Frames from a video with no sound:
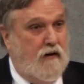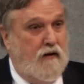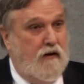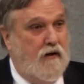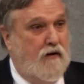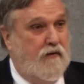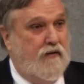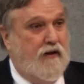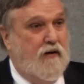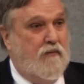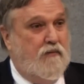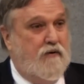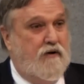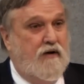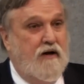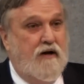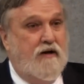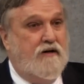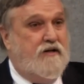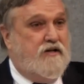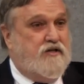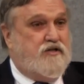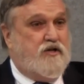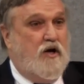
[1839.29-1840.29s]
You know, they would
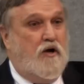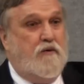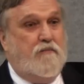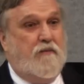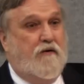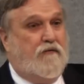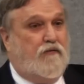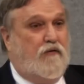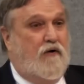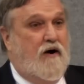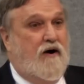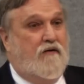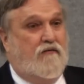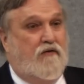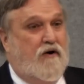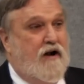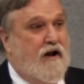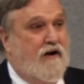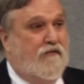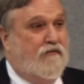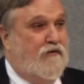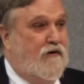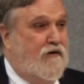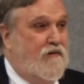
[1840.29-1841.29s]
disown me forever
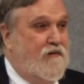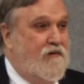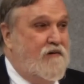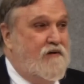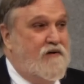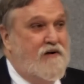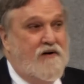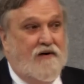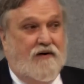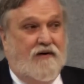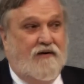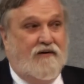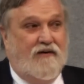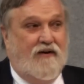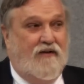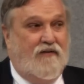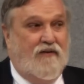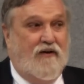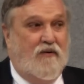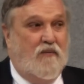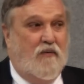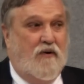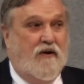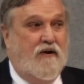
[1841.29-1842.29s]
and ever.
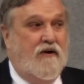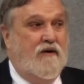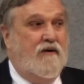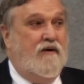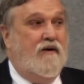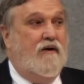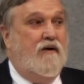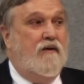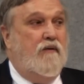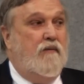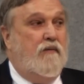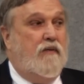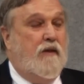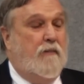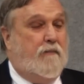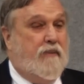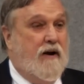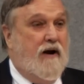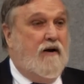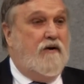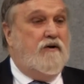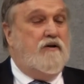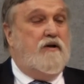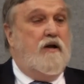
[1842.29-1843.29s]
No, they wouldn't. The
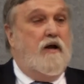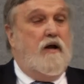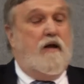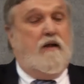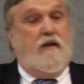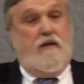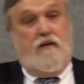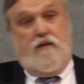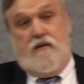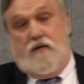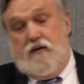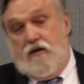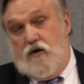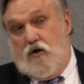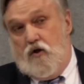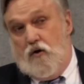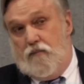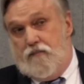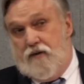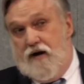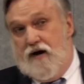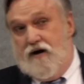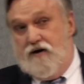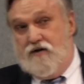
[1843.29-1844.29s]
parent,
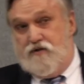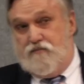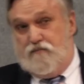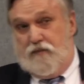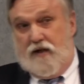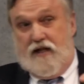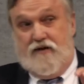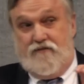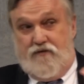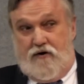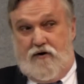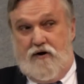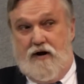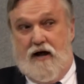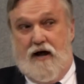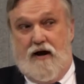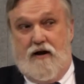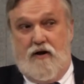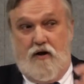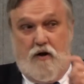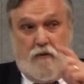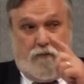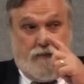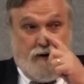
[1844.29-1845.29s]
your parents, believe it or
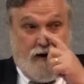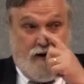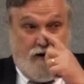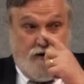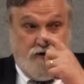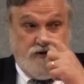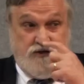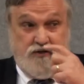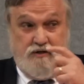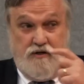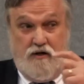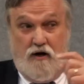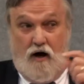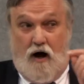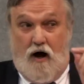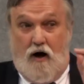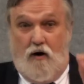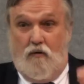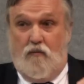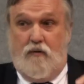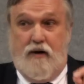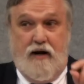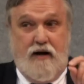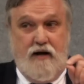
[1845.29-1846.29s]
not, your parents
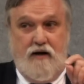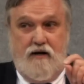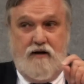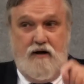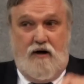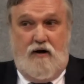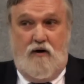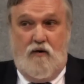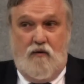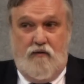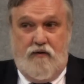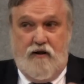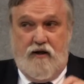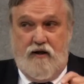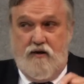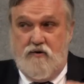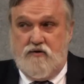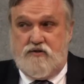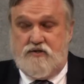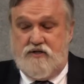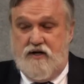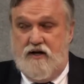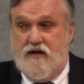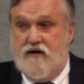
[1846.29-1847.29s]
already know that
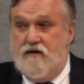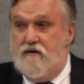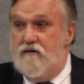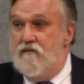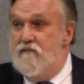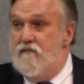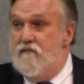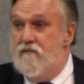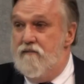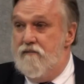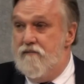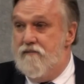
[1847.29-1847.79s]
you sin.